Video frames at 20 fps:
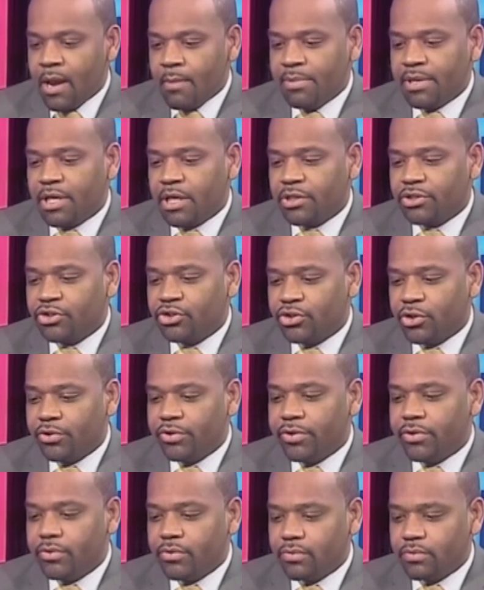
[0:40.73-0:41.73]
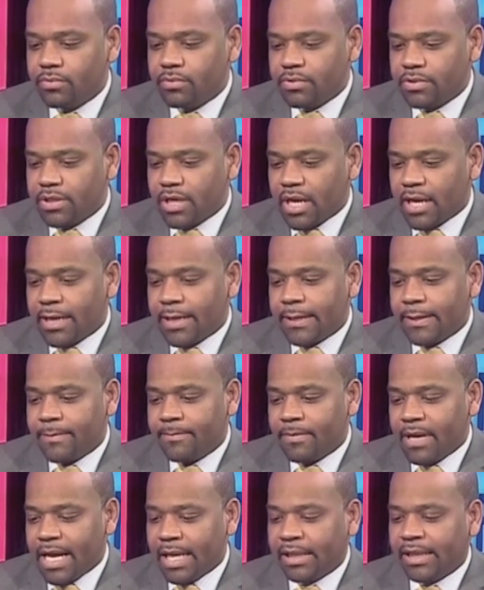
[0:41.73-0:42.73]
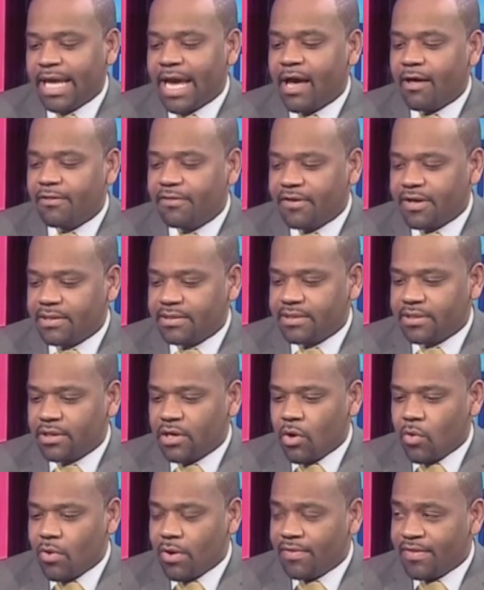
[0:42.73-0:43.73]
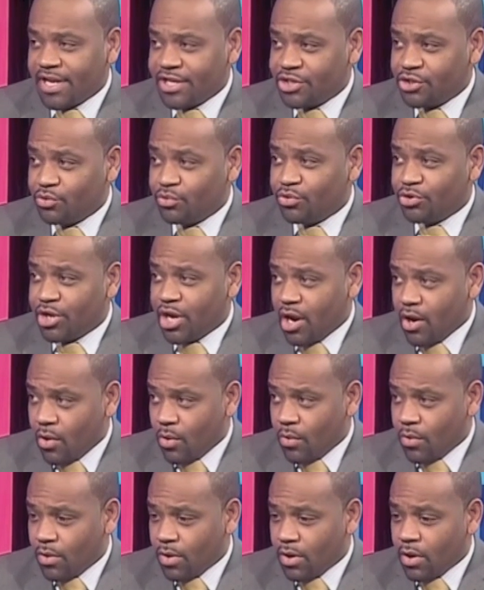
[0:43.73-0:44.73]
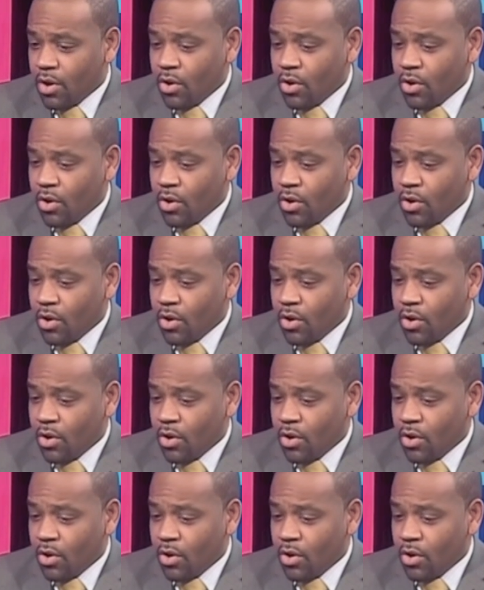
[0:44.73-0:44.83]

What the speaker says: because do you allow things to go on that you know